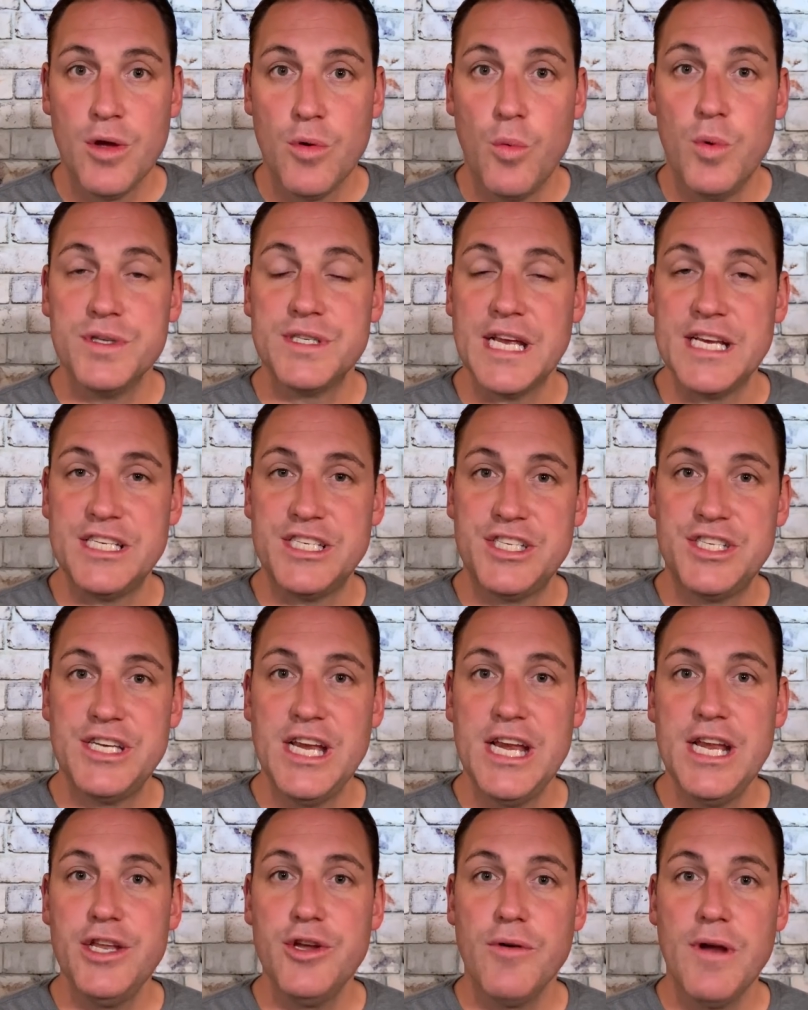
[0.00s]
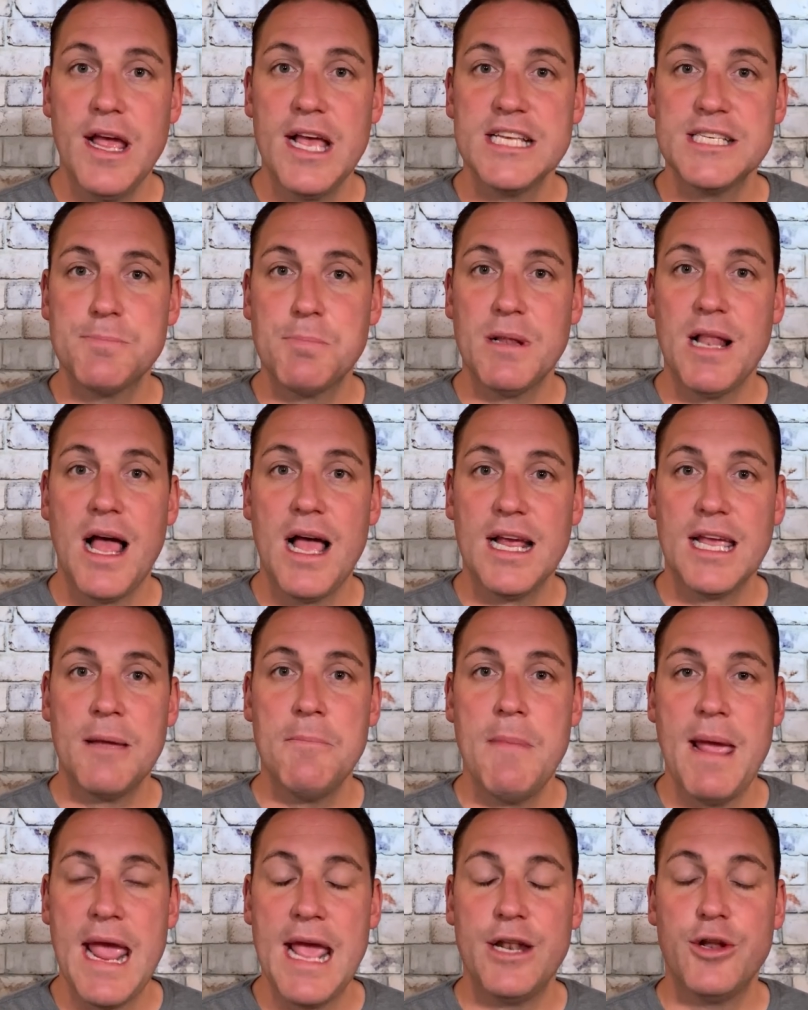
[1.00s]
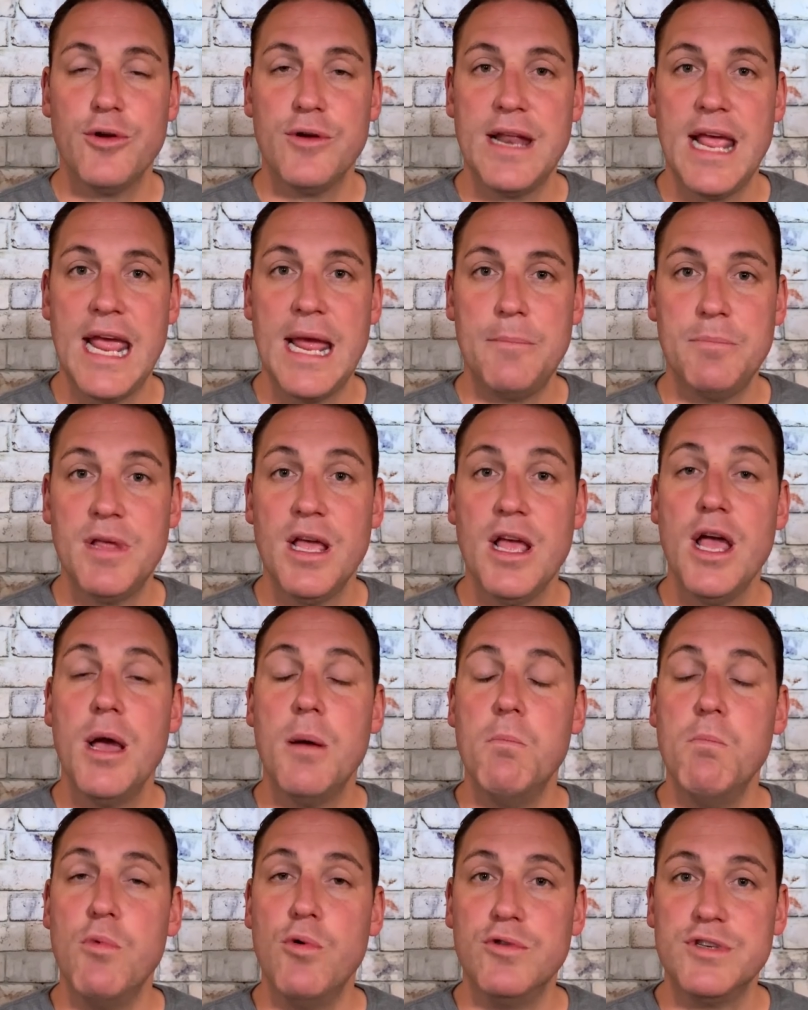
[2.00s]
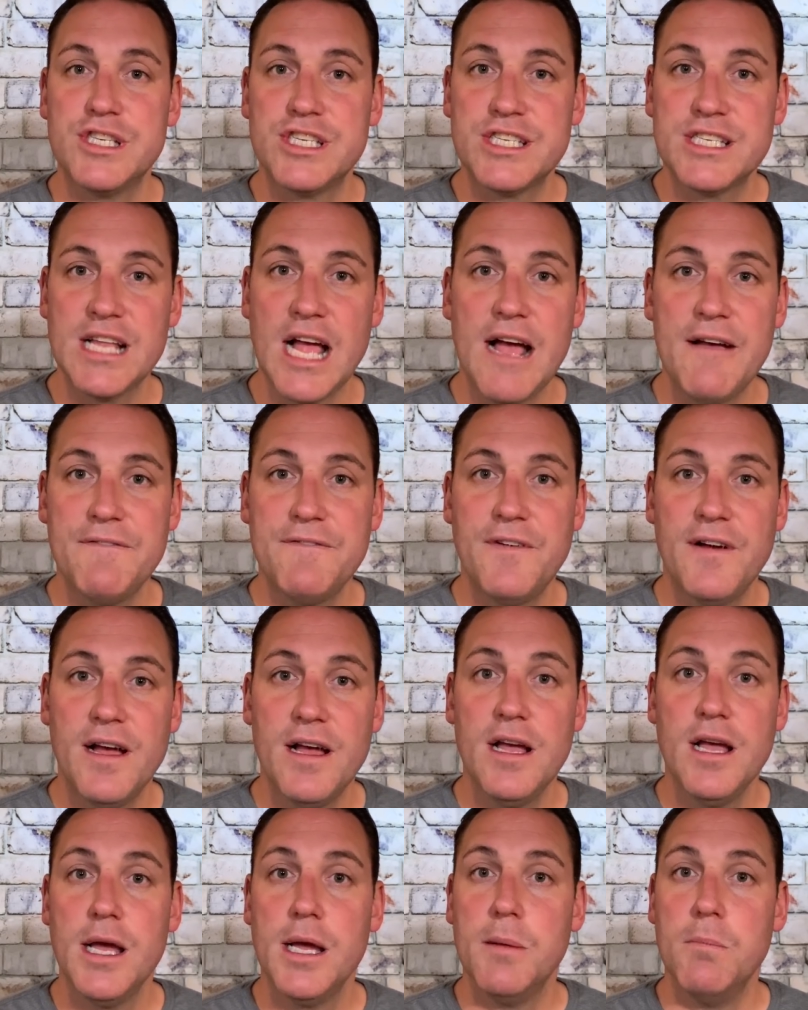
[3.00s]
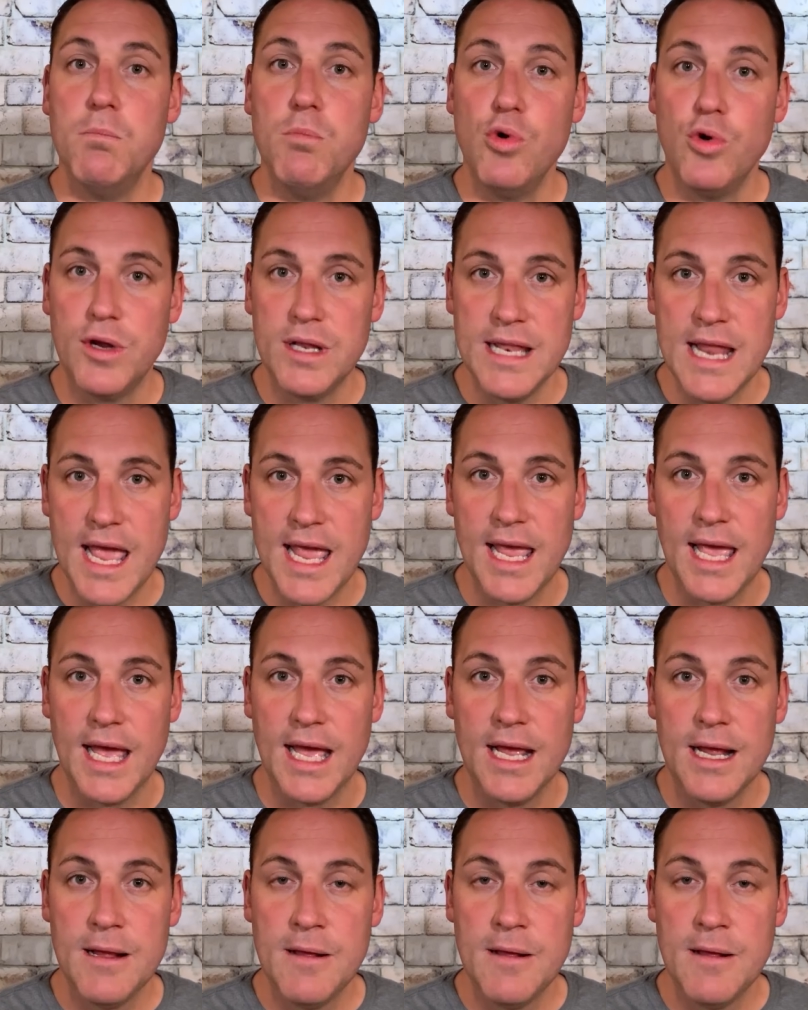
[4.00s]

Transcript: was a senior Hezbollah commander named Mustafa Mughniyeh.